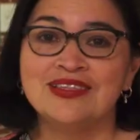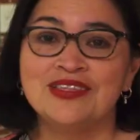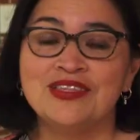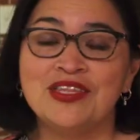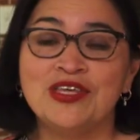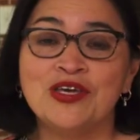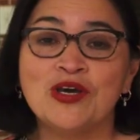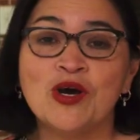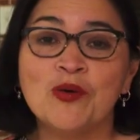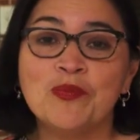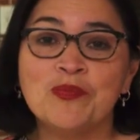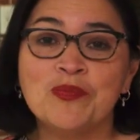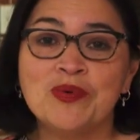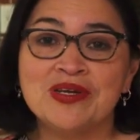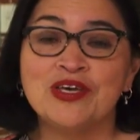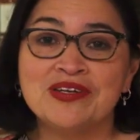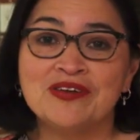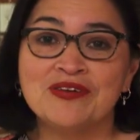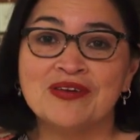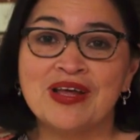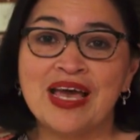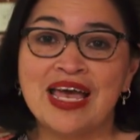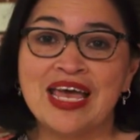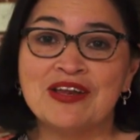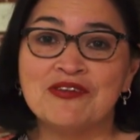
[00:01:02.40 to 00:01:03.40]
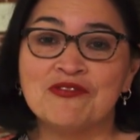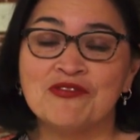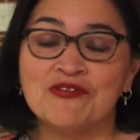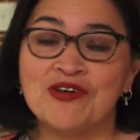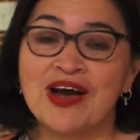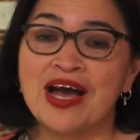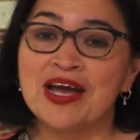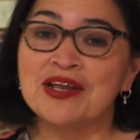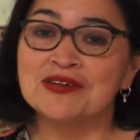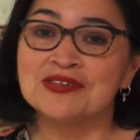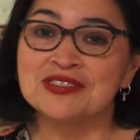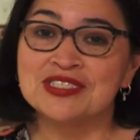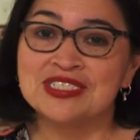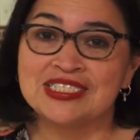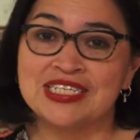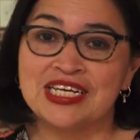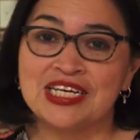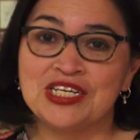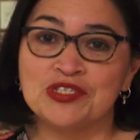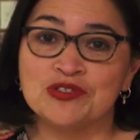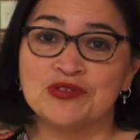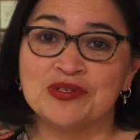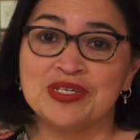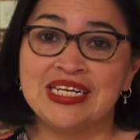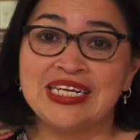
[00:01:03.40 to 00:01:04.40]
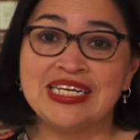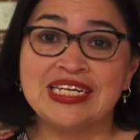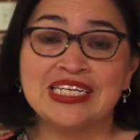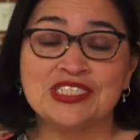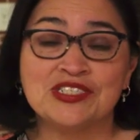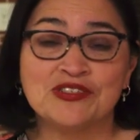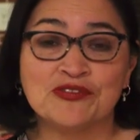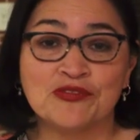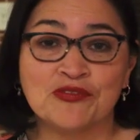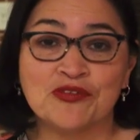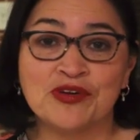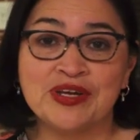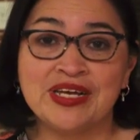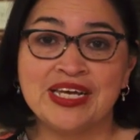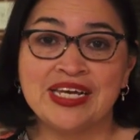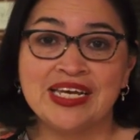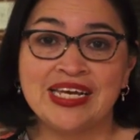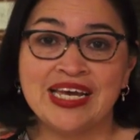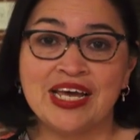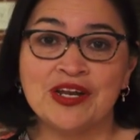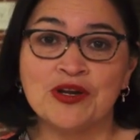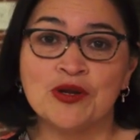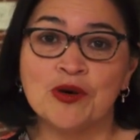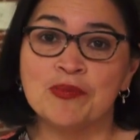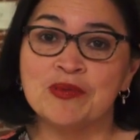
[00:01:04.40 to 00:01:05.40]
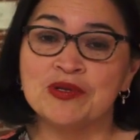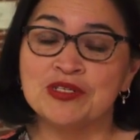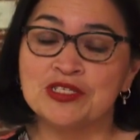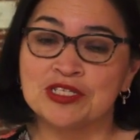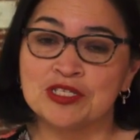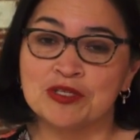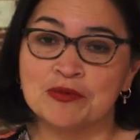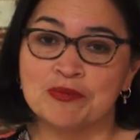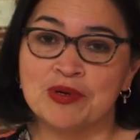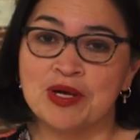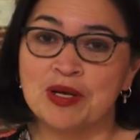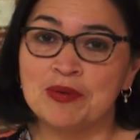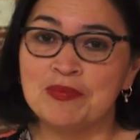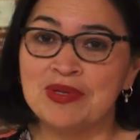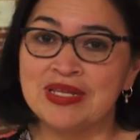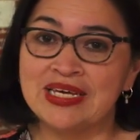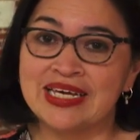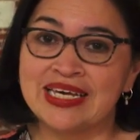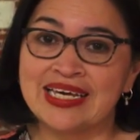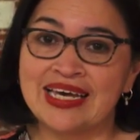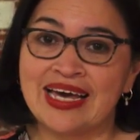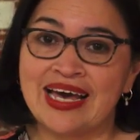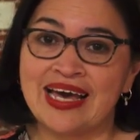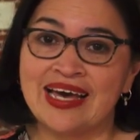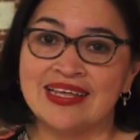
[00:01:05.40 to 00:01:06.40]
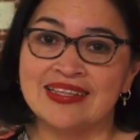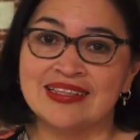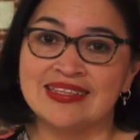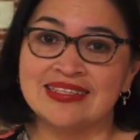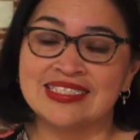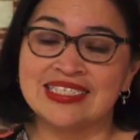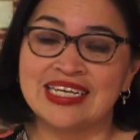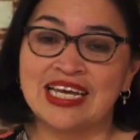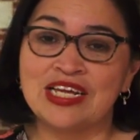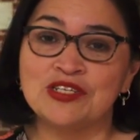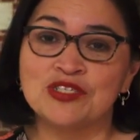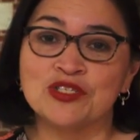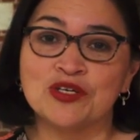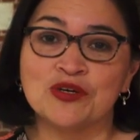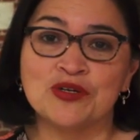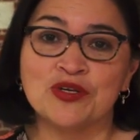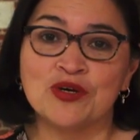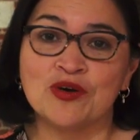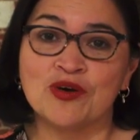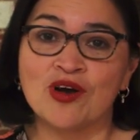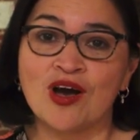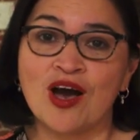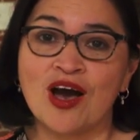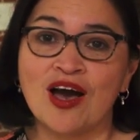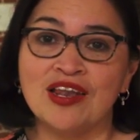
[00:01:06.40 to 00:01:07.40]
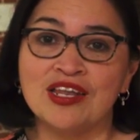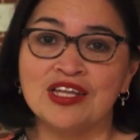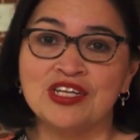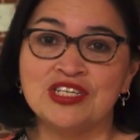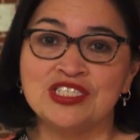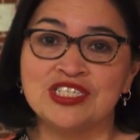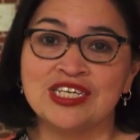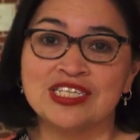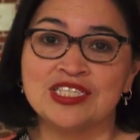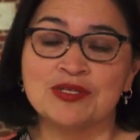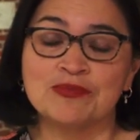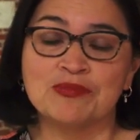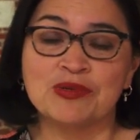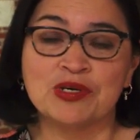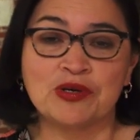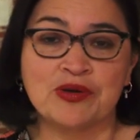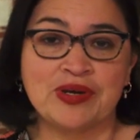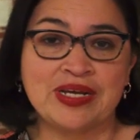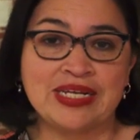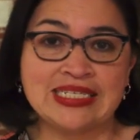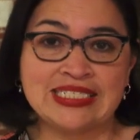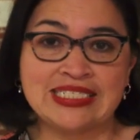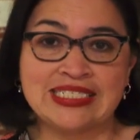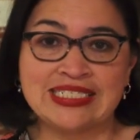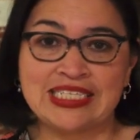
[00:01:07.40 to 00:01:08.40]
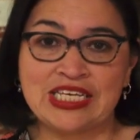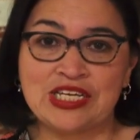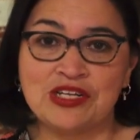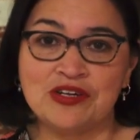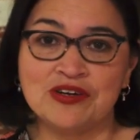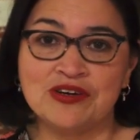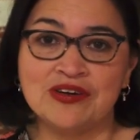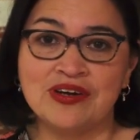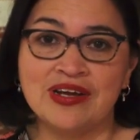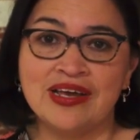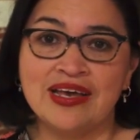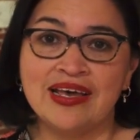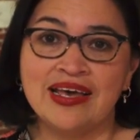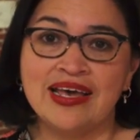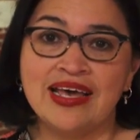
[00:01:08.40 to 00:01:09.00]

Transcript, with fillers: The open and final stage reading is free and open to the public at San Antonio College at the McCreless Theater.